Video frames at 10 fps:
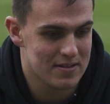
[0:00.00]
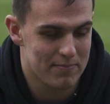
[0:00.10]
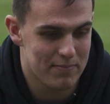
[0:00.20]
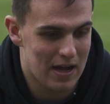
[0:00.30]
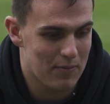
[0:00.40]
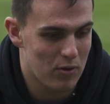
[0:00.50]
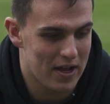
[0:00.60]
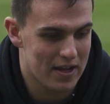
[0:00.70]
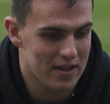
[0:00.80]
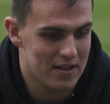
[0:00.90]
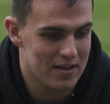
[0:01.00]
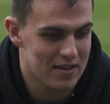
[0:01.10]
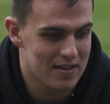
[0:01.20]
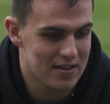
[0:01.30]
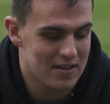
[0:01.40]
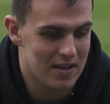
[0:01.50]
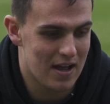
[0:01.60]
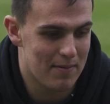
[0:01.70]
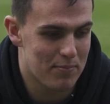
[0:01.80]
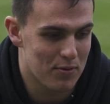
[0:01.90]
Zimbabwe,
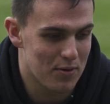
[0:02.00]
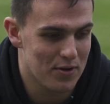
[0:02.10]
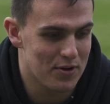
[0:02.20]
uh, you've done